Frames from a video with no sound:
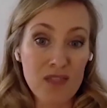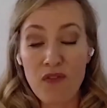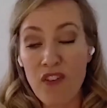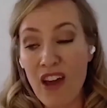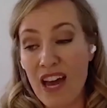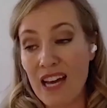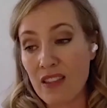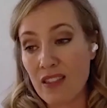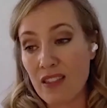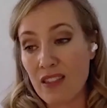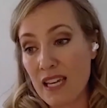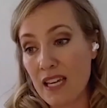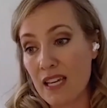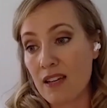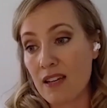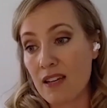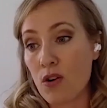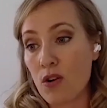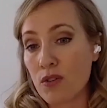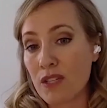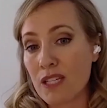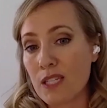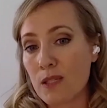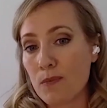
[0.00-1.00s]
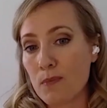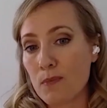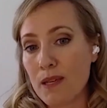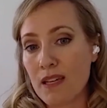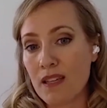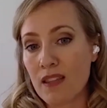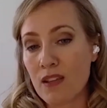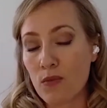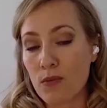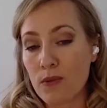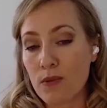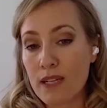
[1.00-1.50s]
In fact, they only
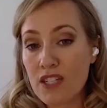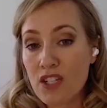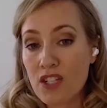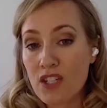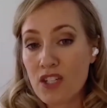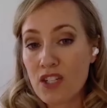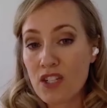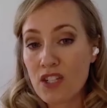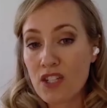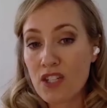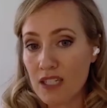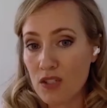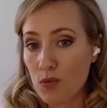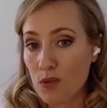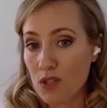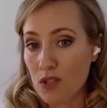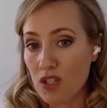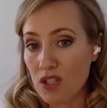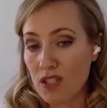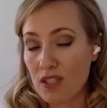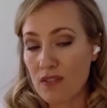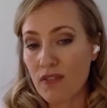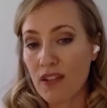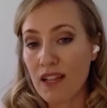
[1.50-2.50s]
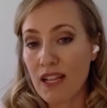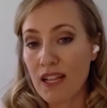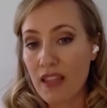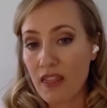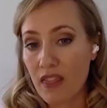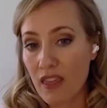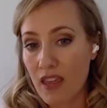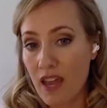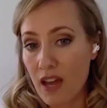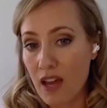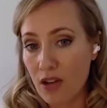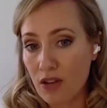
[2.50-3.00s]
speak in the regional dialect, which is
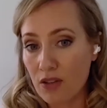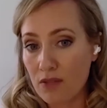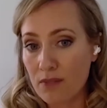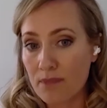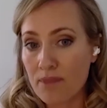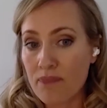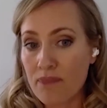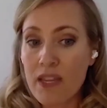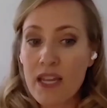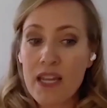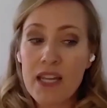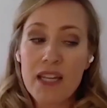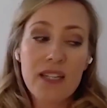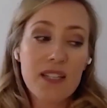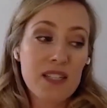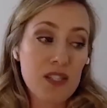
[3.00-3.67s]
Valenciano. Oh.